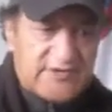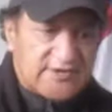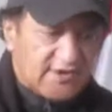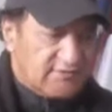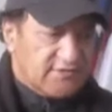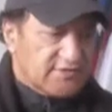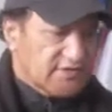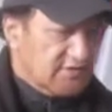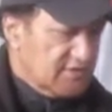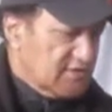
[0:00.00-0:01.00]
just like
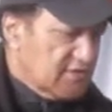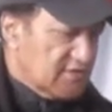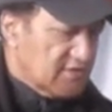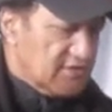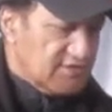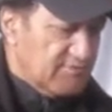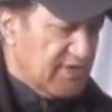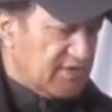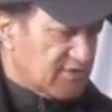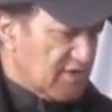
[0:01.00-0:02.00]
oysters, this
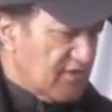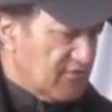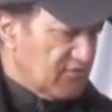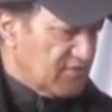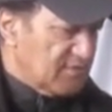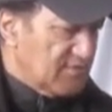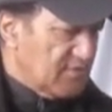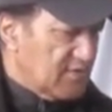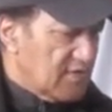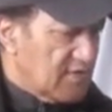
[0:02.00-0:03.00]
beats diving for them.
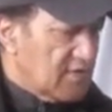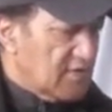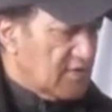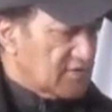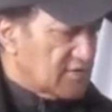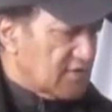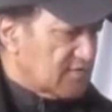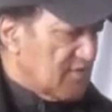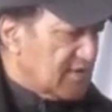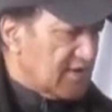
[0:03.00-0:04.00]
So
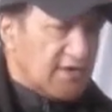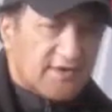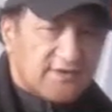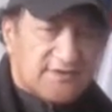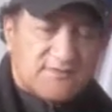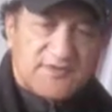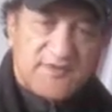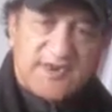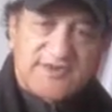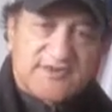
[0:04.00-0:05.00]
that's my dinner and some
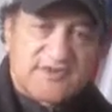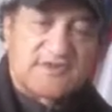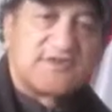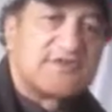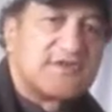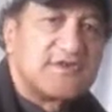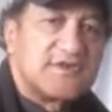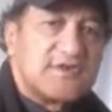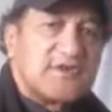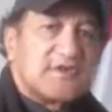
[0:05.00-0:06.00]
spinach
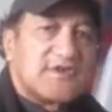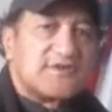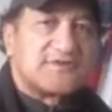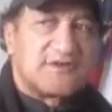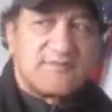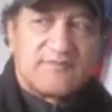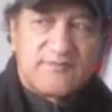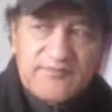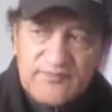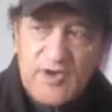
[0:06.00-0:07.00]
and some
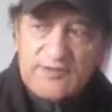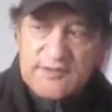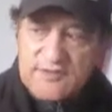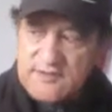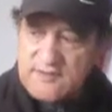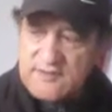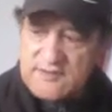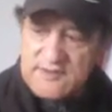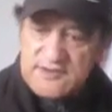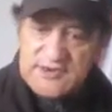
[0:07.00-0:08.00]
hot
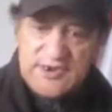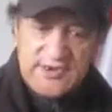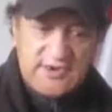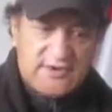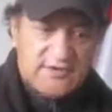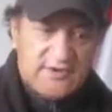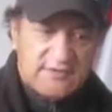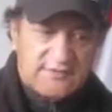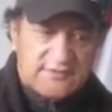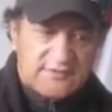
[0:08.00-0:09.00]
chili
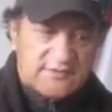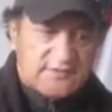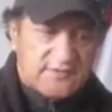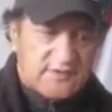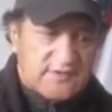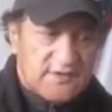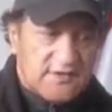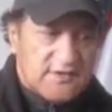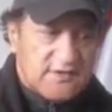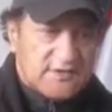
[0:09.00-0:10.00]
noodles.
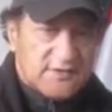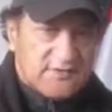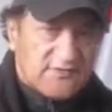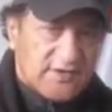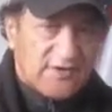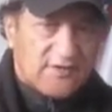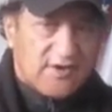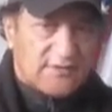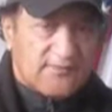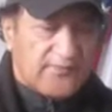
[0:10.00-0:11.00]
Real hot.